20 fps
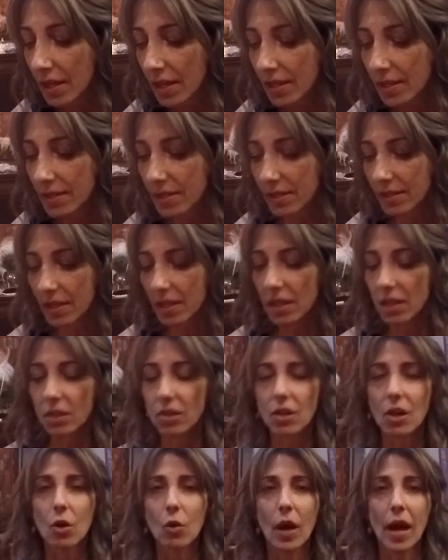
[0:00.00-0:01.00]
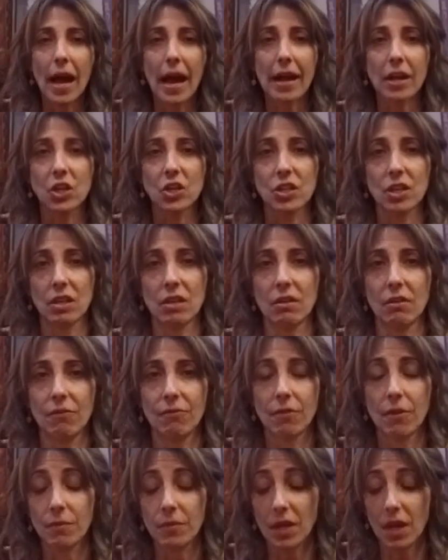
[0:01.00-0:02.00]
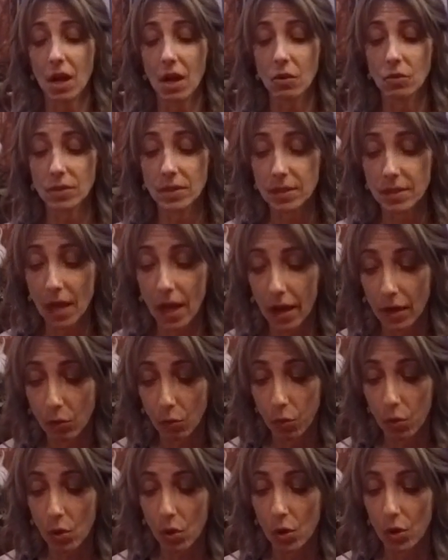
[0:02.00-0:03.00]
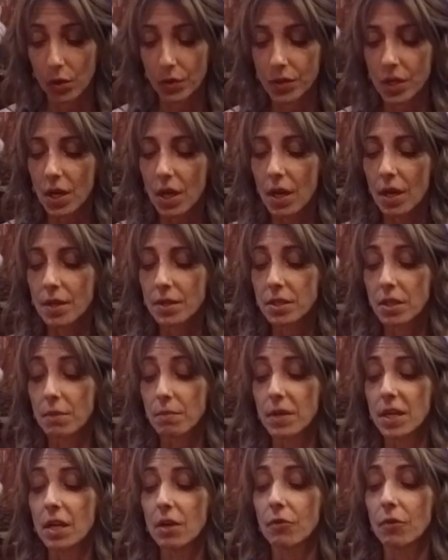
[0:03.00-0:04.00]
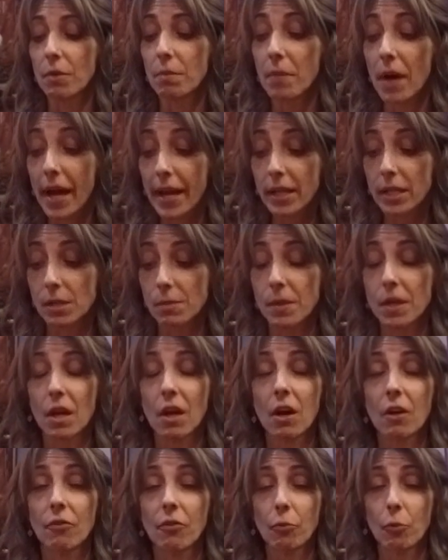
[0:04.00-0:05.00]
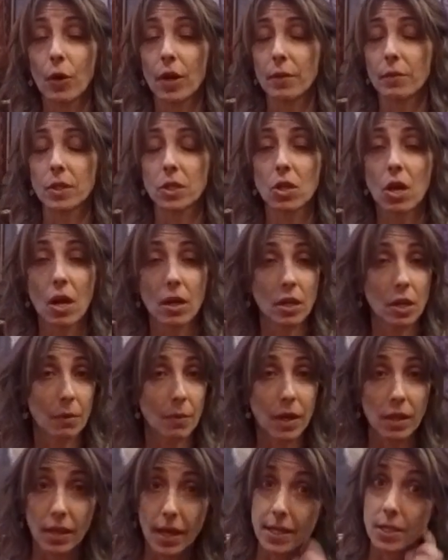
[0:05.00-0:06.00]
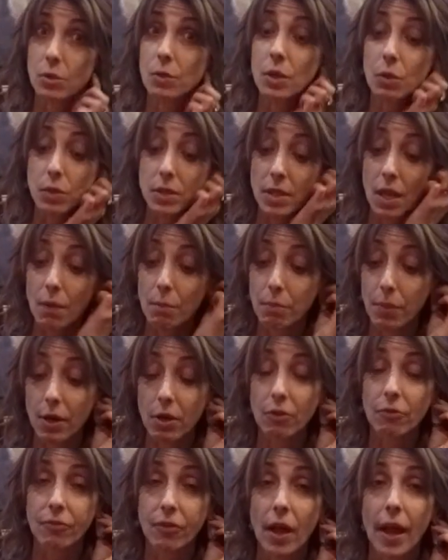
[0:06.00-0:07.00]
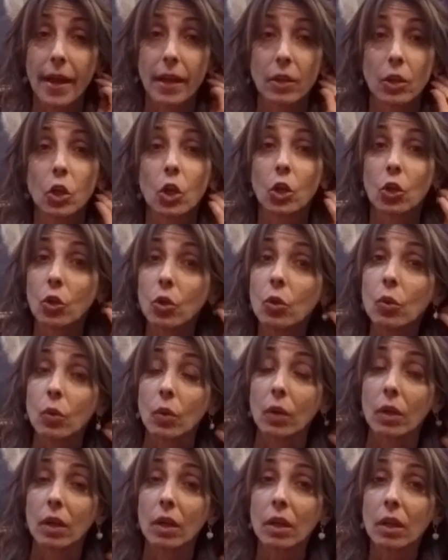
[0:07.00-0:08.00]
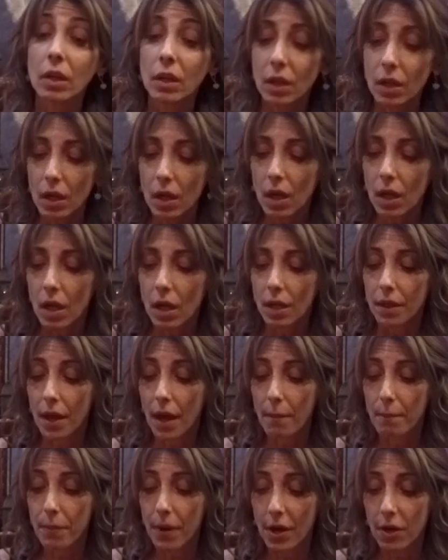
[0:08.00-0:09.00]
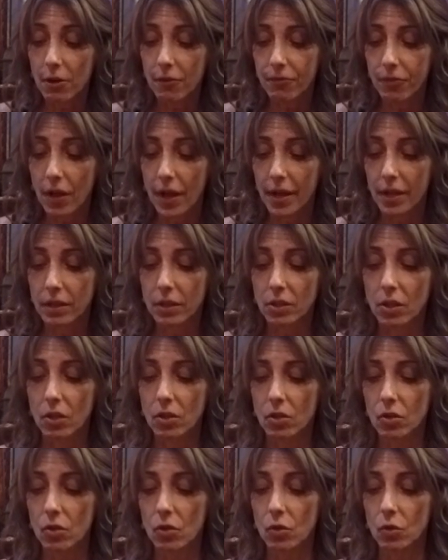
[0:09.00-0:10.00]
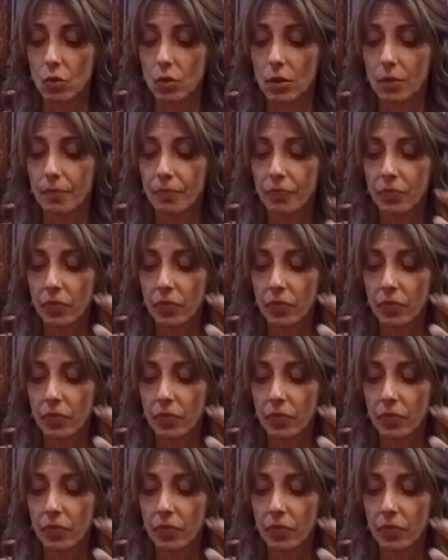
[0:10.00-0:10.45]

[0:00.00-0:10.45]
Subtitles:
seeing no action from the outside world. To me, it reminds me of what I was talking about last week, was that butterfly in the cocoon. That butterfly in the cocoon,